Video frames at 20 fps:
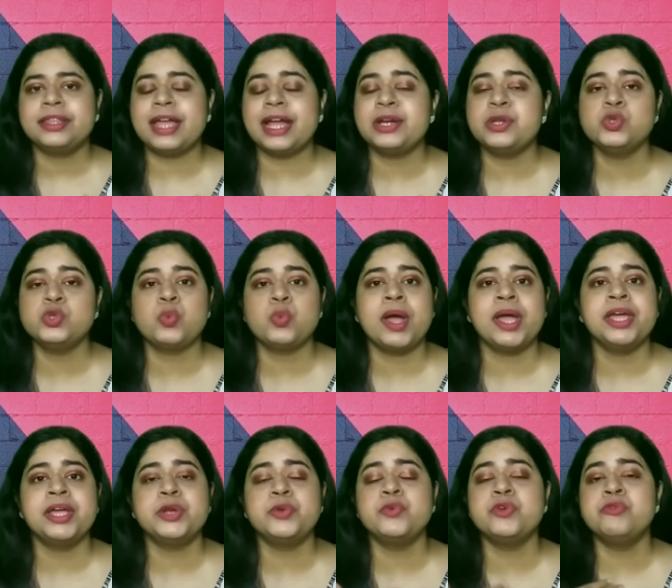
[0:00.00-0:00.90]
That is
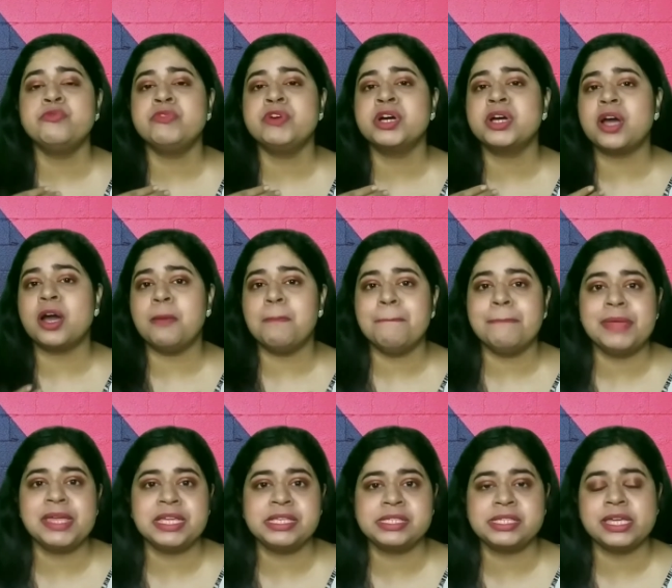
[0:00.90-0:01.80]
why it would work
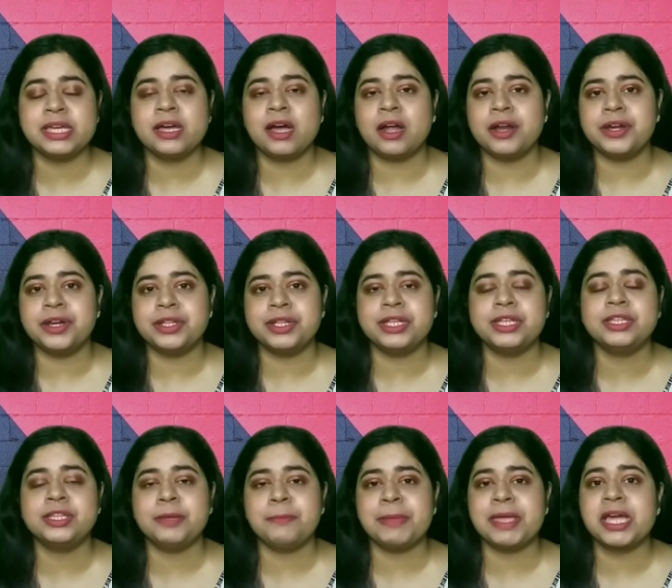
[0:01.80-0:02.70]
amazing
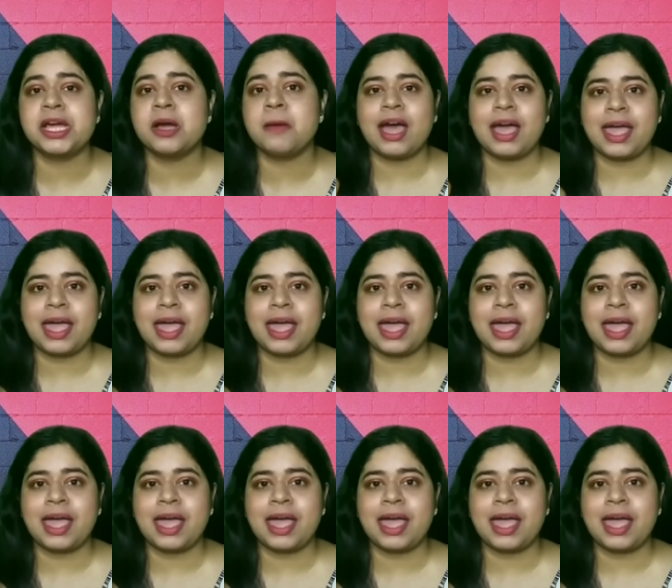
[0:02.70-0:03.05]
underneath the makeup.